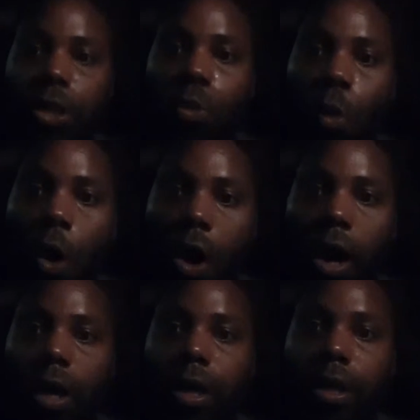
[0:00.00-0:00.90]
of the
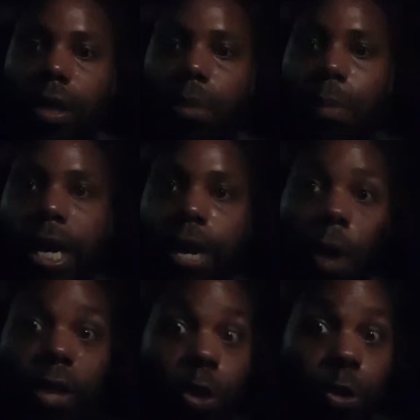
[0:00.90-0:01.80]
war. Meaning
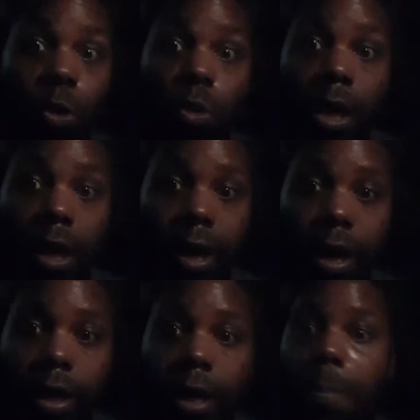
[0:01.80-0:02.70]
whether you do
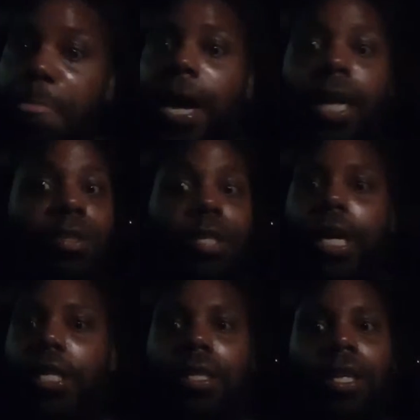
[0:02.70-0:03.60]
good, there's
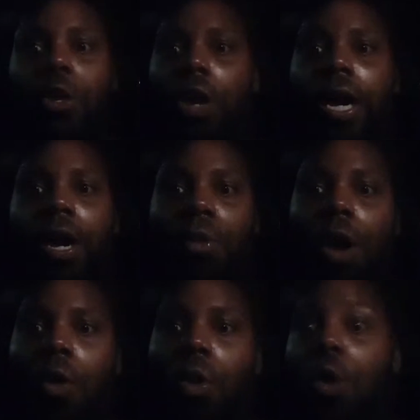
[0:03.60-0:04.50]
you're a
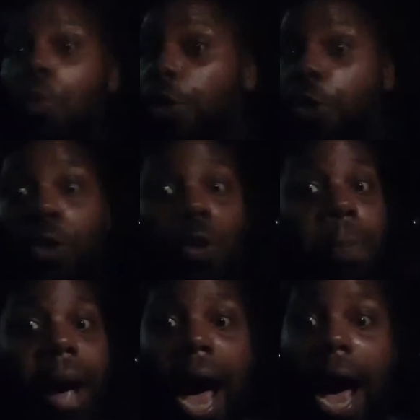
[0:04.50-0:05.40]
hero. Whether you do
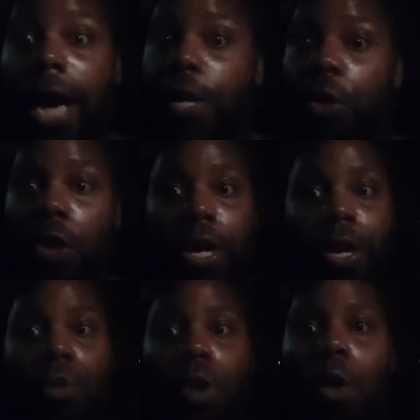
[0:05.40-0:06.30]
bad, you're a
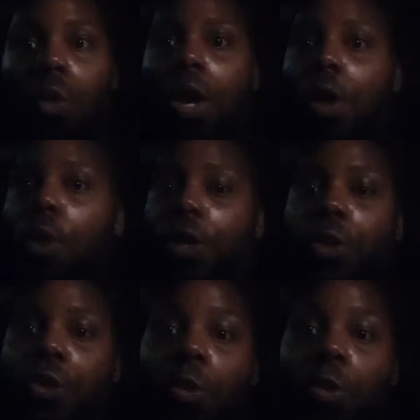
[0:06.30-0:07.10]
hero. Whether you do